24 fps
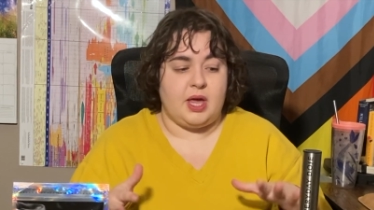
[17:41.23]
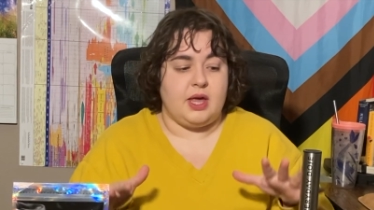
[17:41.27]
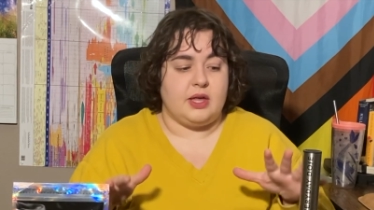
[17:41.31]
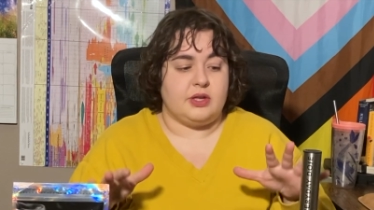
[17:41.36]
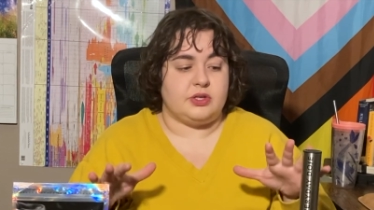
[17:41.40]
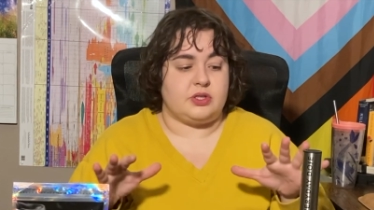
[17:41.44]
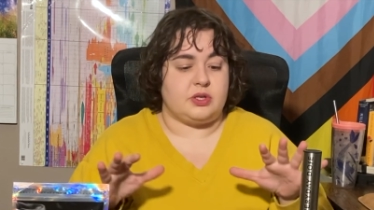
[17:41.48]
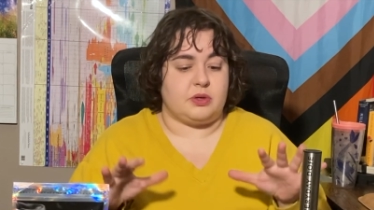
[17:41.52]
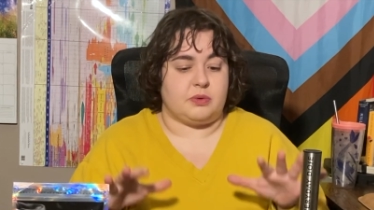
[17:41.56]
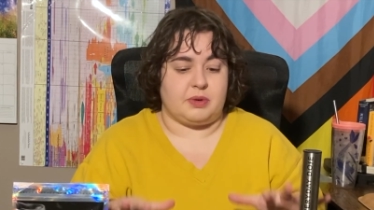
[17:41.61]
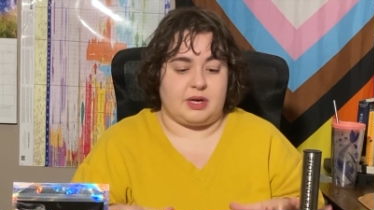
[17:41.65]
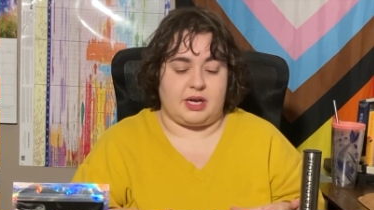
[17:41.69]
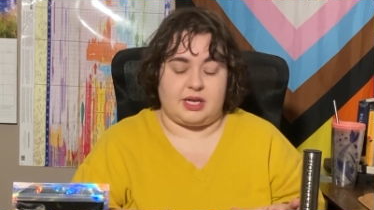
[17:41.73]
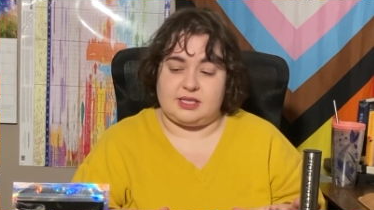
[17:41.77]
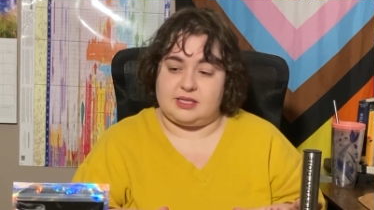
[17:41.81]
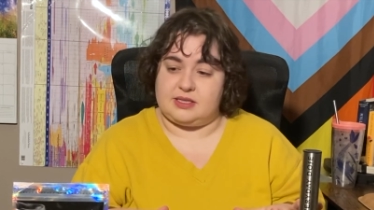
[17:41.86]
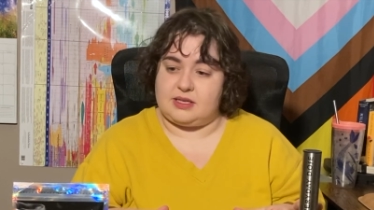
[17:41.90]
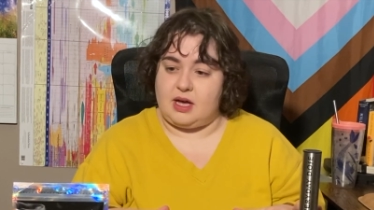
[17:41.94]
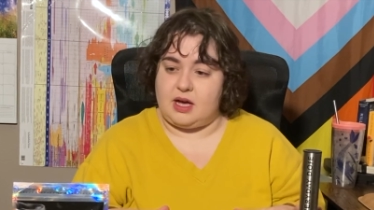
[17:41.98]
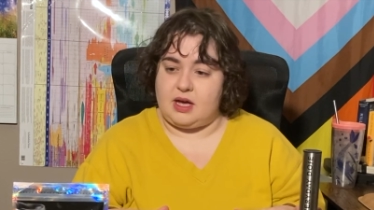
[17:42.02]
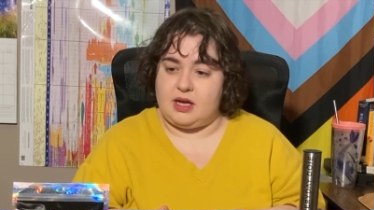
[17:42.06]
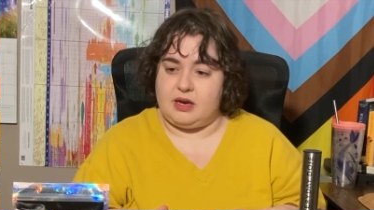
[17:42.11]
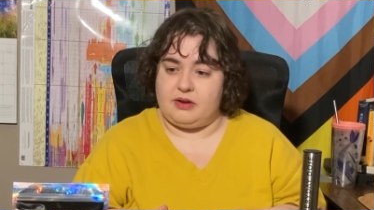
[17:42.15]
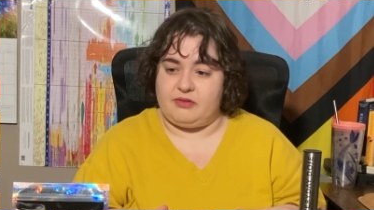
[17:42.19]
So when I
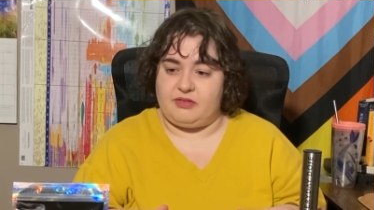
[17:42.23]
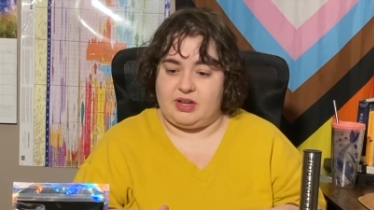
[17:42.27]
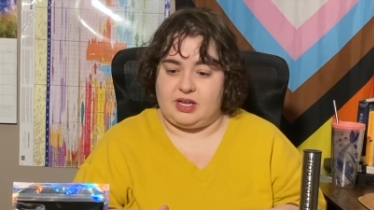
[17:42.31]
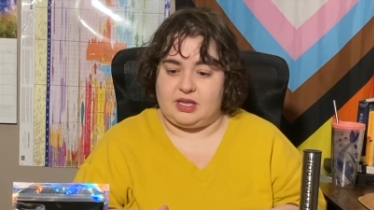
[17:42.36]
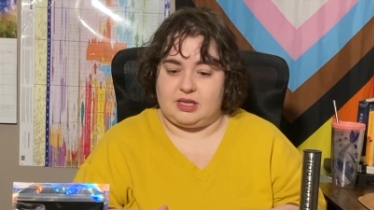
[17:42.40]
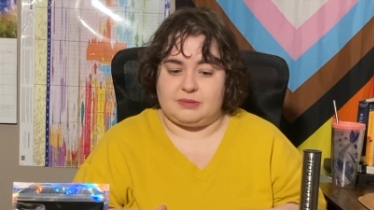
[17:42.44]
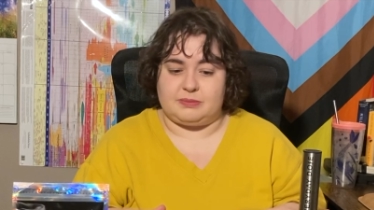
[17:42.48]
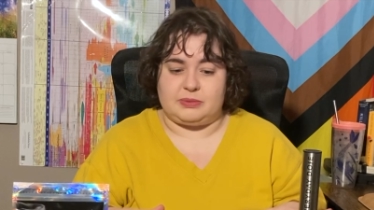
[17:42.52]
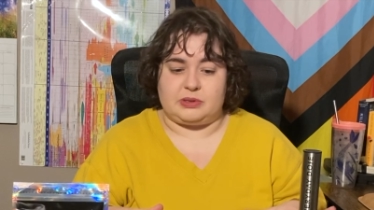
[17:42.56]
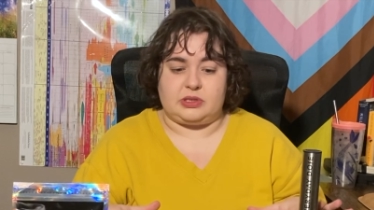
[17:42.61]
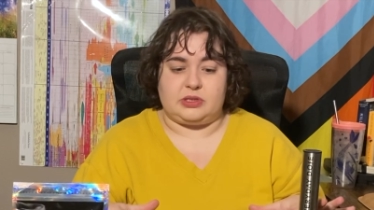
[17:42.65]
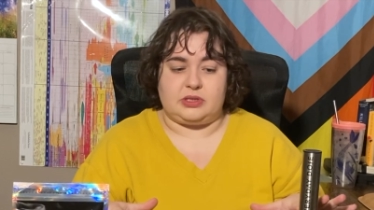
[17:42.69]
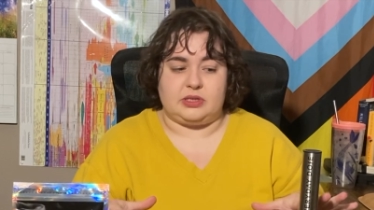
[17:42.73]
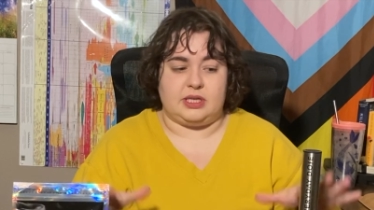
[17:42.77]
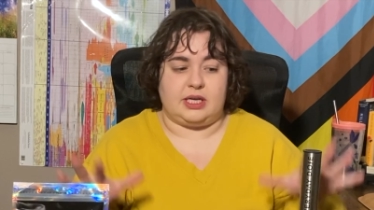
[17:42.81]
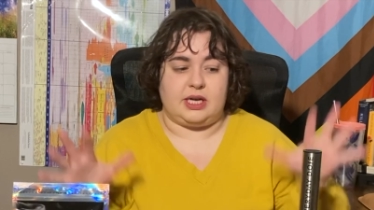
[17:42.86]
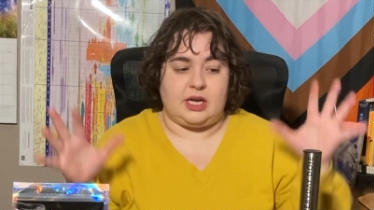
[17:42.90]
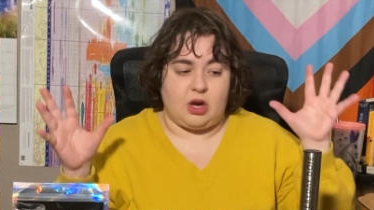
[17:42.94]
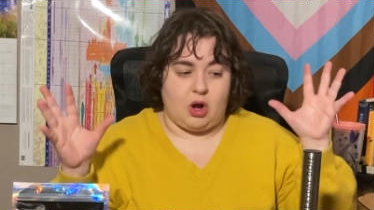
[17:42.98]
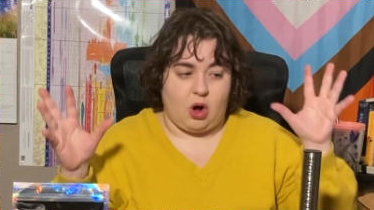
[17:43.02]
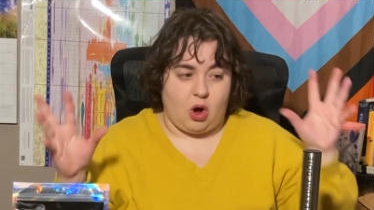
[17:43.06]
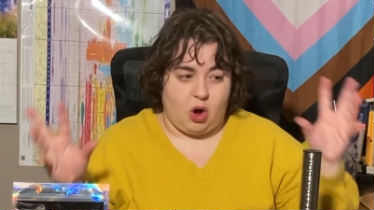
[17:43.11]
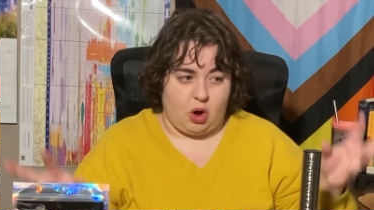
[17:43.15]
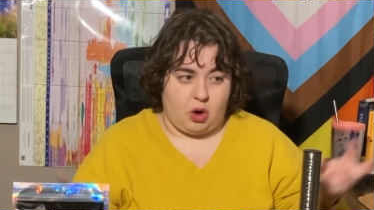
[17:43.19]
saw it available
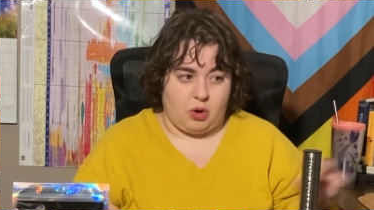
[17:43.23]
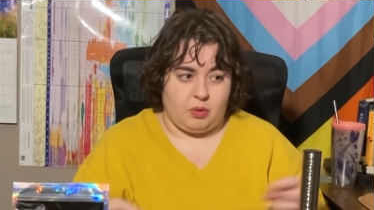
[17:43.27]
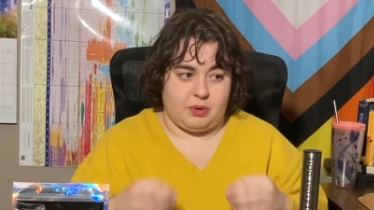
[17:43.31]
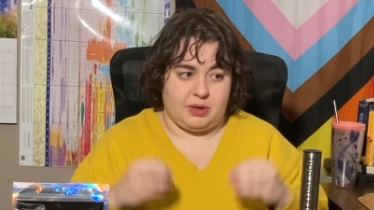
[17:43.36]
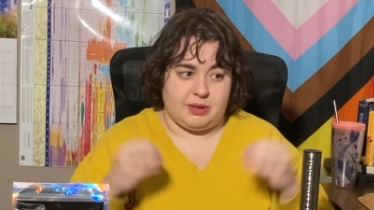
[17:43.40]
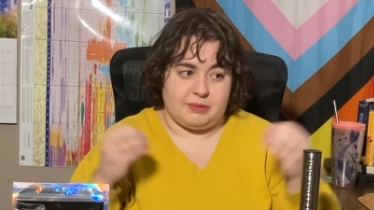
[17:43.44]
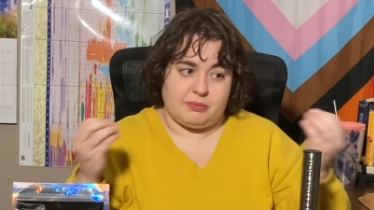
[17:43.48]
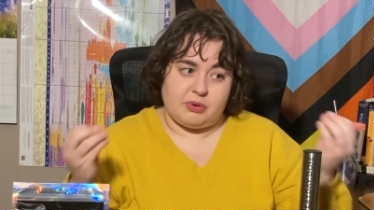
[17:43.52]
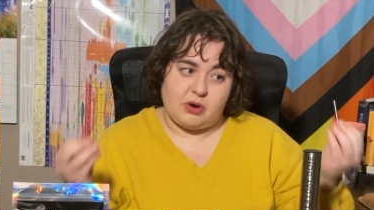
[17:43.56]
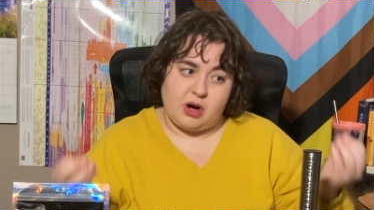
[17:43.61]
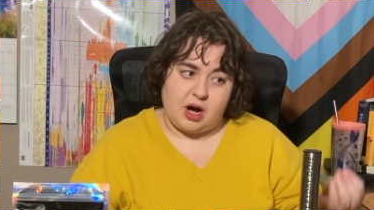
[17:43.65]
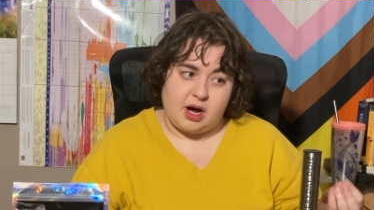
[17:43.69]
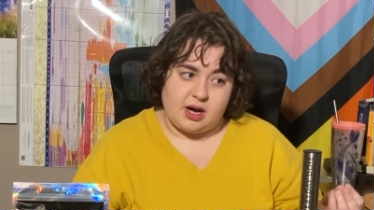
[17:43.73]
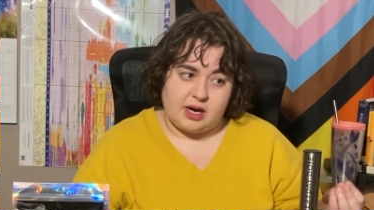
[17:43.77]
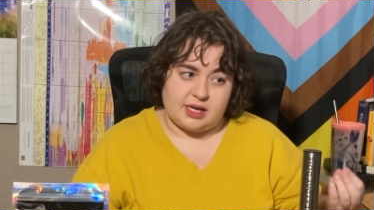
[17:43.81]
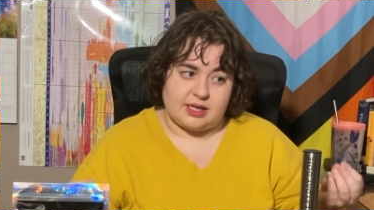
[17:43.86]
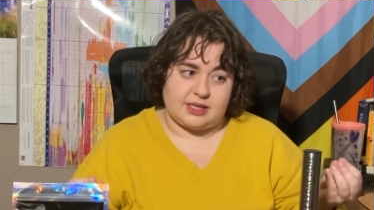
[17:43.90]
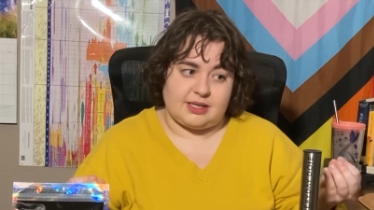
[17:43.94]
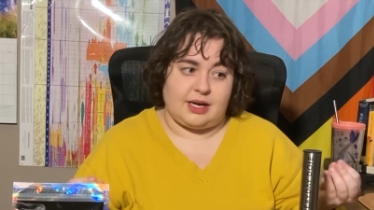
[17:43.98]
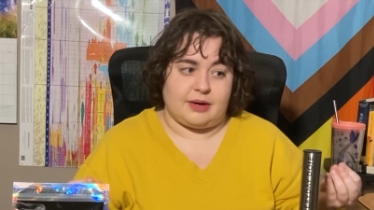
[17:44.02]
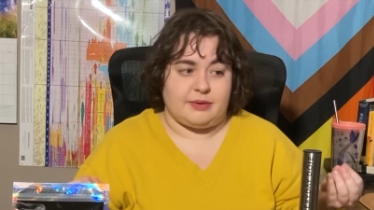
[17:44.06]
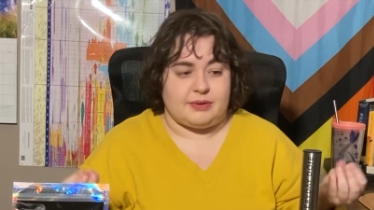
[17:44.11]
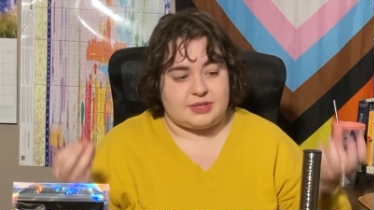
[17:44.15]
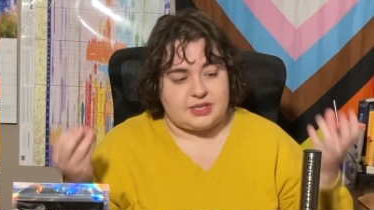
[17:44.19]
in all one
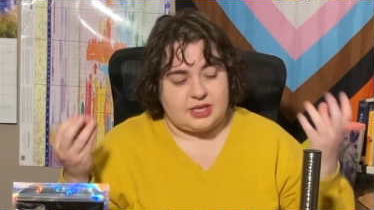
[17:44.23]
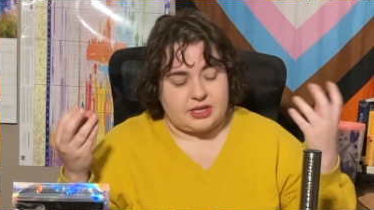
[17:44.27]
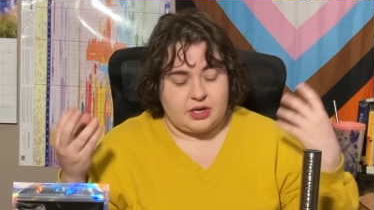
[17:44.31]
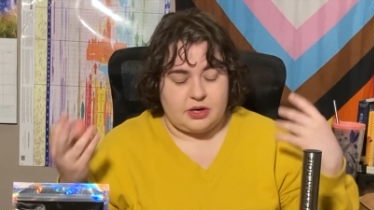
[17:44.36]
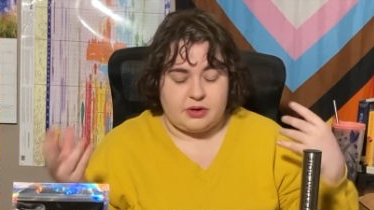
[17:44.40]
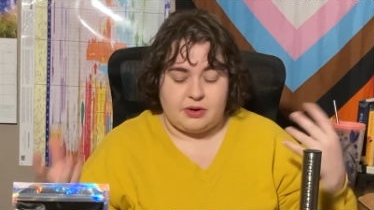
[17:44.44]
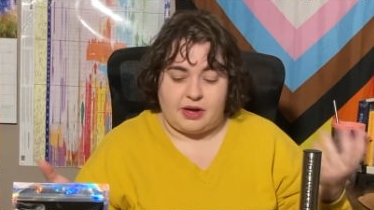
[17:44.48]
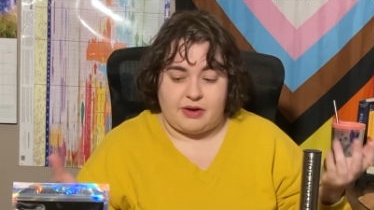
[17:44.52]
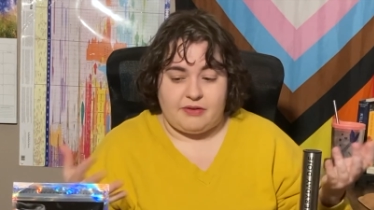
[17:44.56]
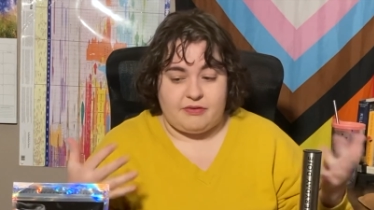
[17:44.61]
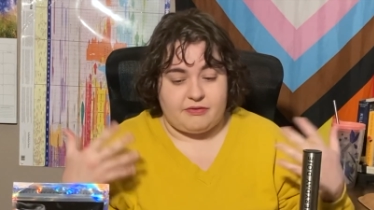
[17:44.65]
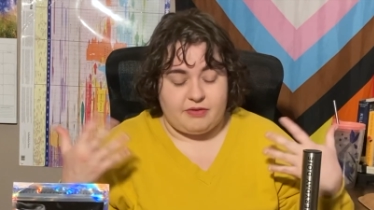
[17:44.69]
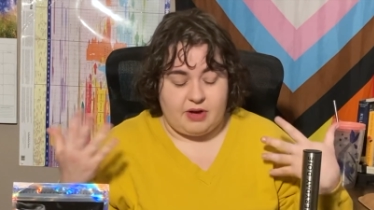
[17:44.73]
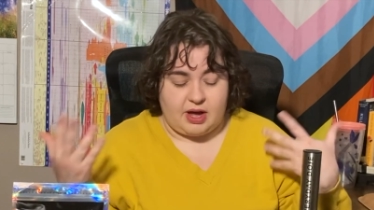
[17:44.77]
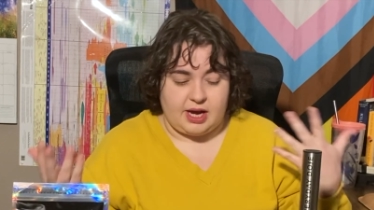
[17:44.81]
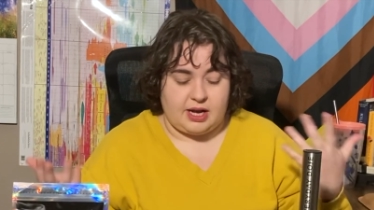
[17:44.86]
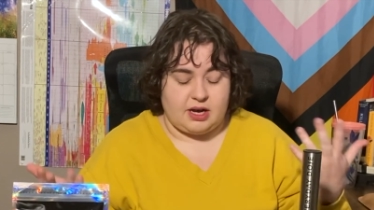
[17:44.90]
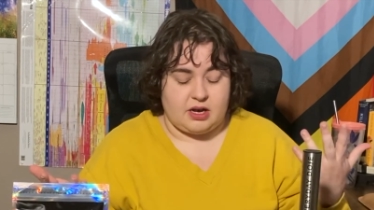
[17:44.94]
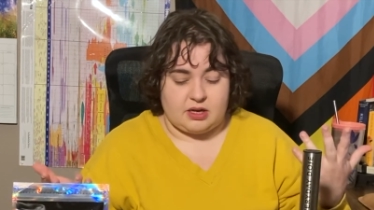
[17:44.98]
product, I was like, okay, fine,